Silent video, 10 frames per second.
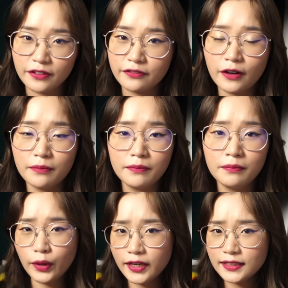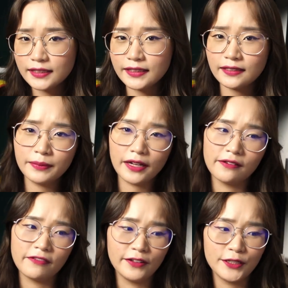perform worse, didn't make
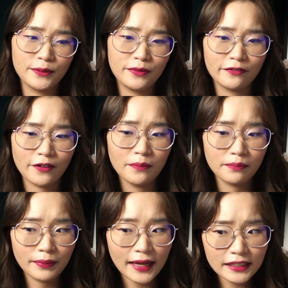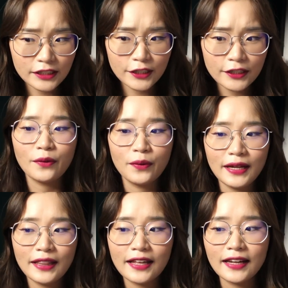the foundation perform better. The
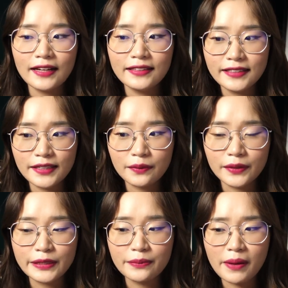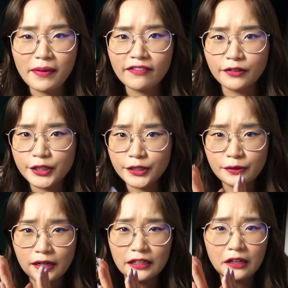only thing that it did was to make my
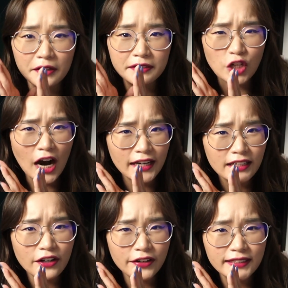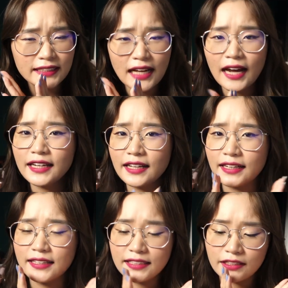foundation look a lot drier on this side
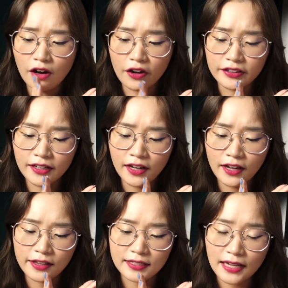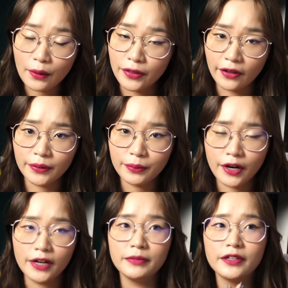than it did on the side without the
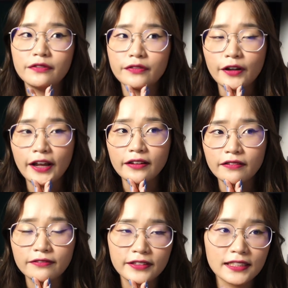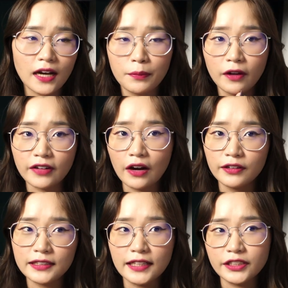primer for like the first couple of
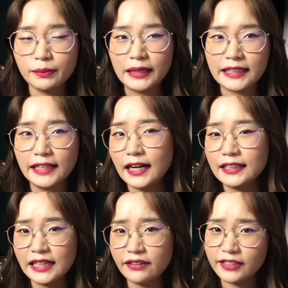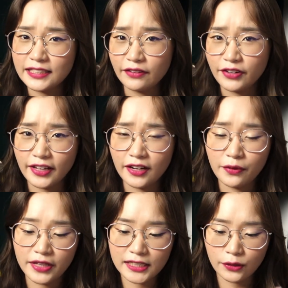hours, until my skin kind of evened everything
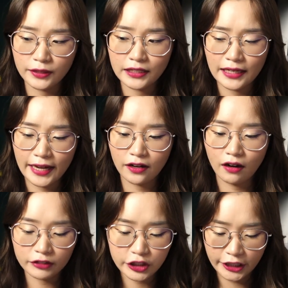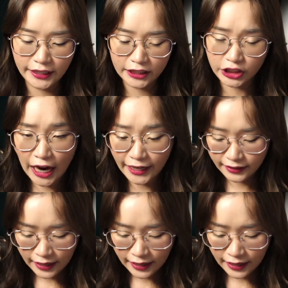out with its own layer of sheen and shine.